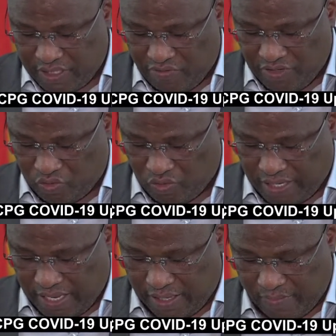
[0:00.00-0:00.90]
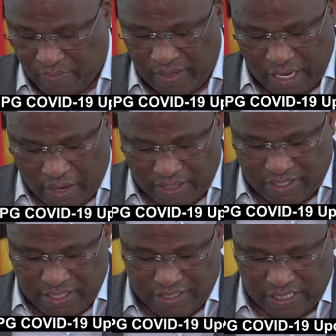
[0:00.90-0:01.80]
even today. Our
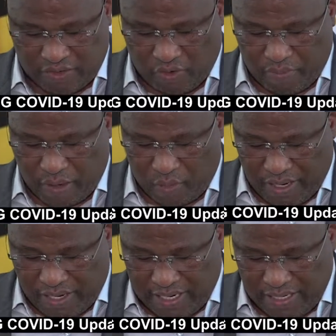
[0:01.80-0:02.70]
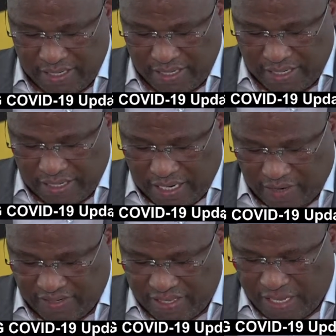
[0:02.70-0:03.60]
children from a week
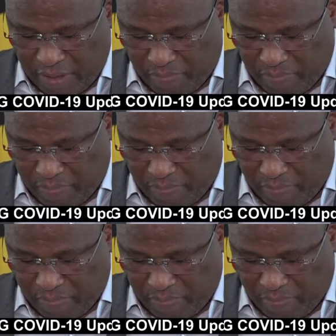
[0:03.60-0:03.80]
after they are